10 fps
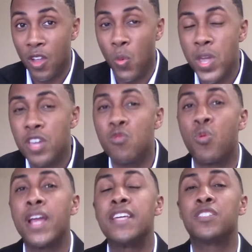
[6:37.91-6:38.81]
we can
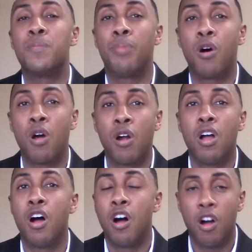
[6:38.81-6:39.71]
raise the bar
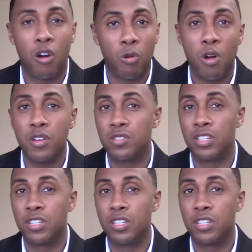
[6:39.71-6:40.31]
across